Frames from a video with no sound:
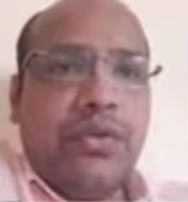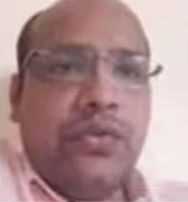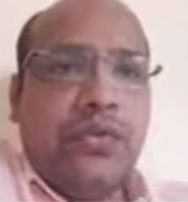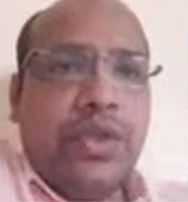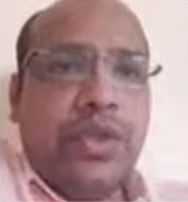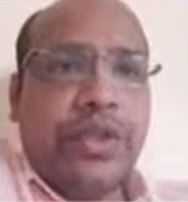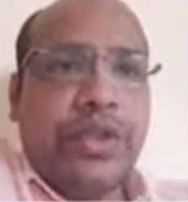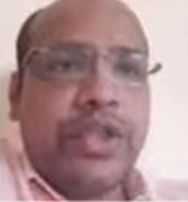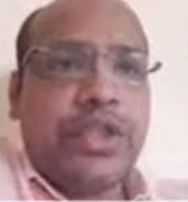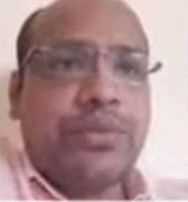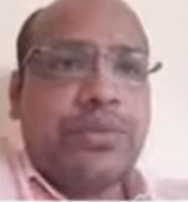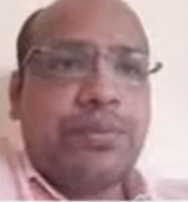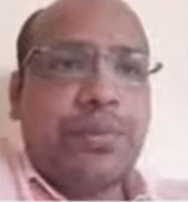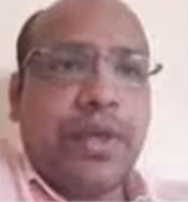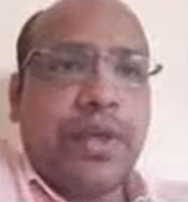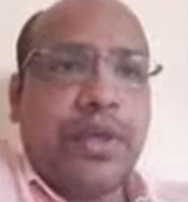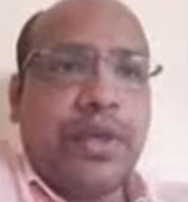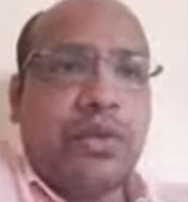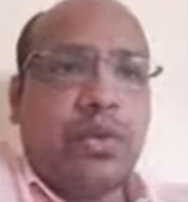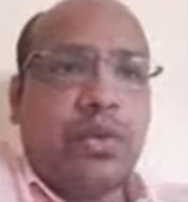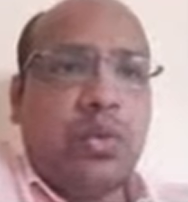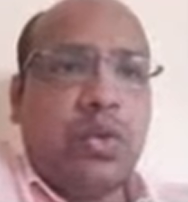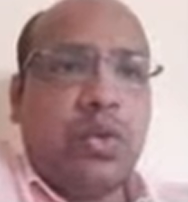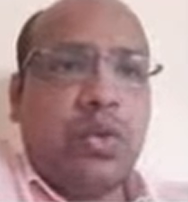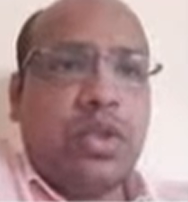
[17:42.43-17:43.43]
With
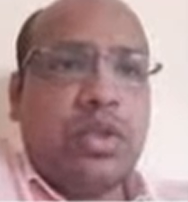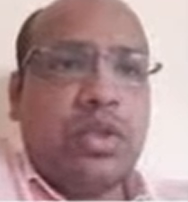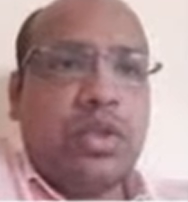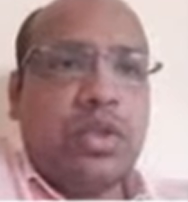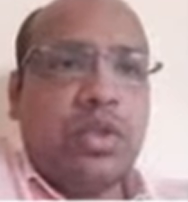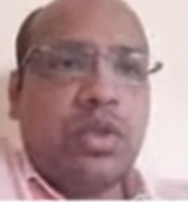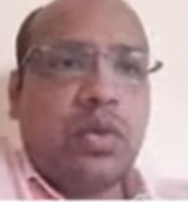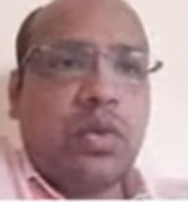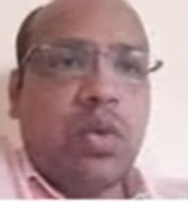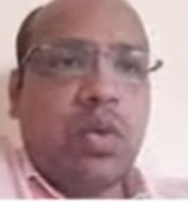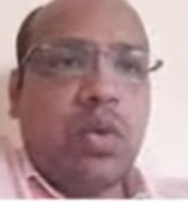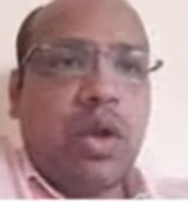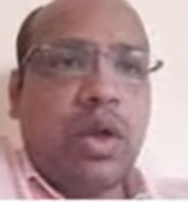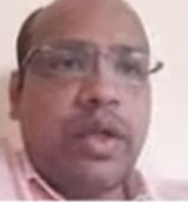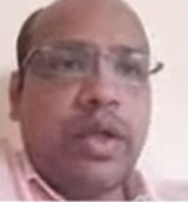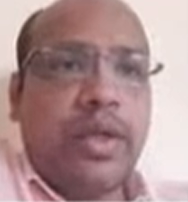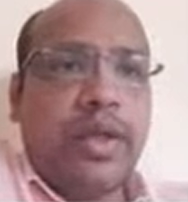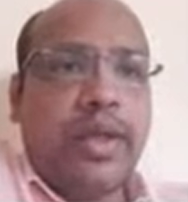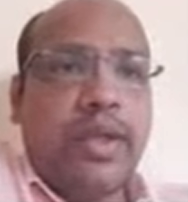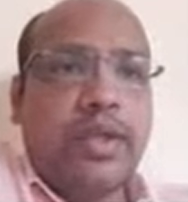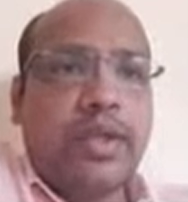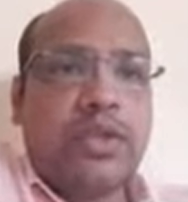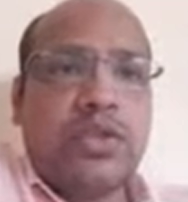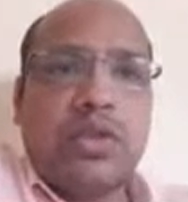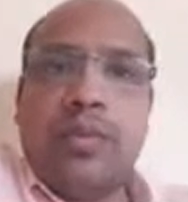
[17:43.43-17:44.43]
respect to origin,
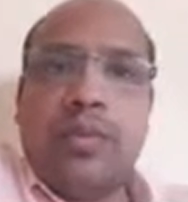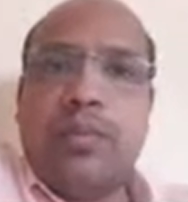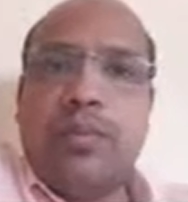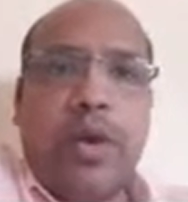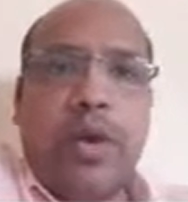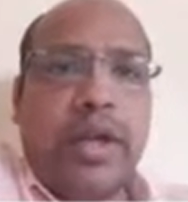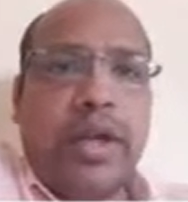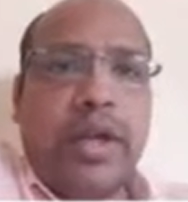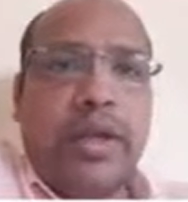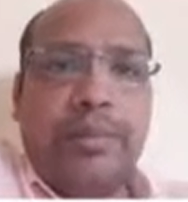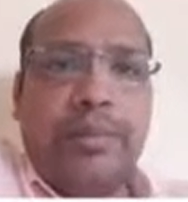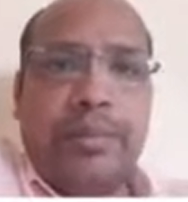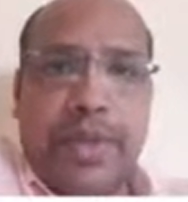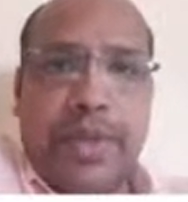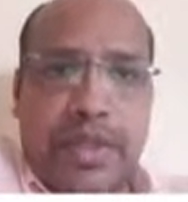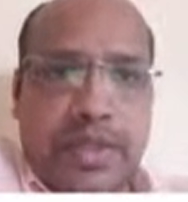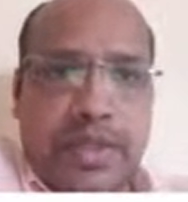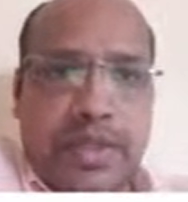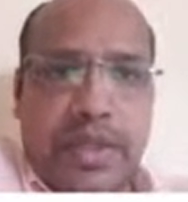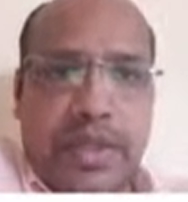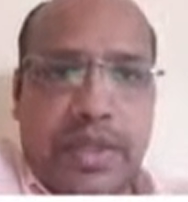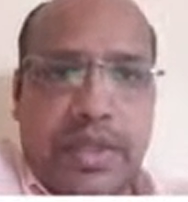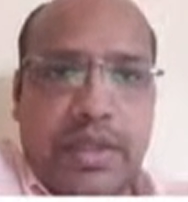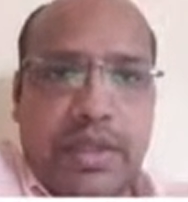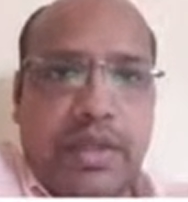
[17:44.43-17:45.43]
coordinates of point B
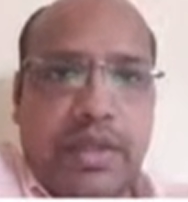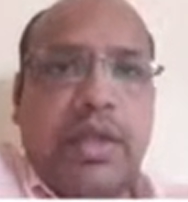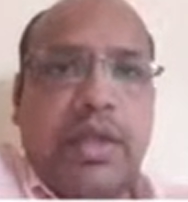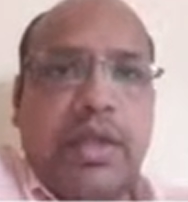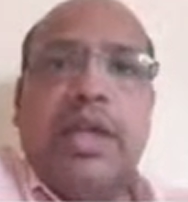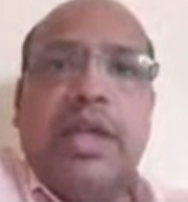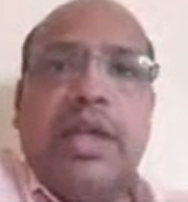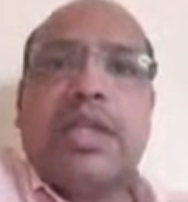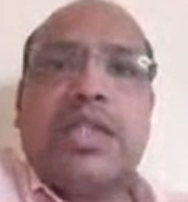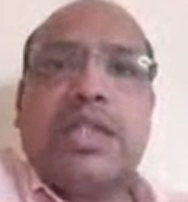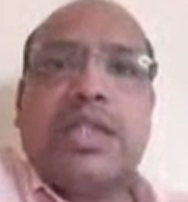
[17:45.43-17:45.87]
is written.